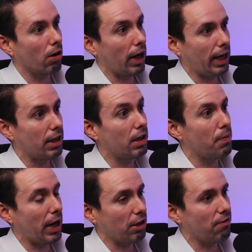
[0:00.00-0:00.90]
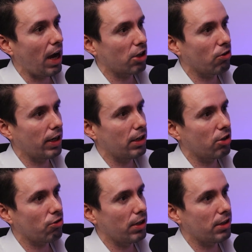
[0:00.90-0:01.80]
in the manufacturing
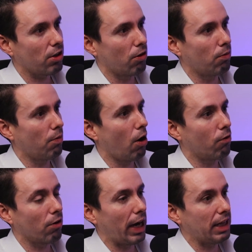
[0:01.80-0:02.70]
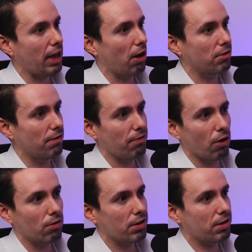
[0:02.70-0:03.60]
industry. So over 8,000
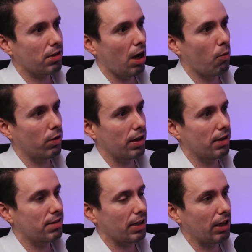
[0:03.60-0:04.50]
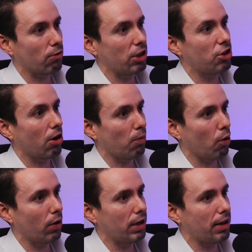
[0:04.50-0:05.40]
folks within the Seguin region are
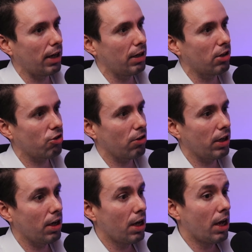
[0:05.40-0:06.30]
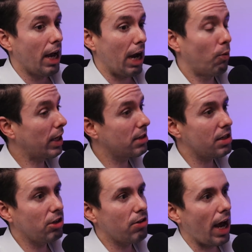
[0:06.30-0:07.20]
employed in that industry. And we
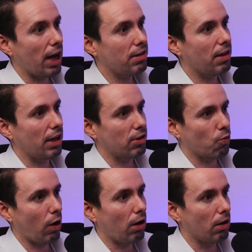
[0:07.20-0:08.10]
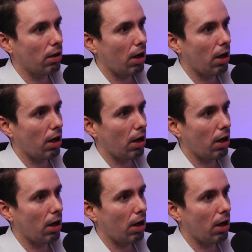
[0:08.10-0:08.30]
continue to add to that as well.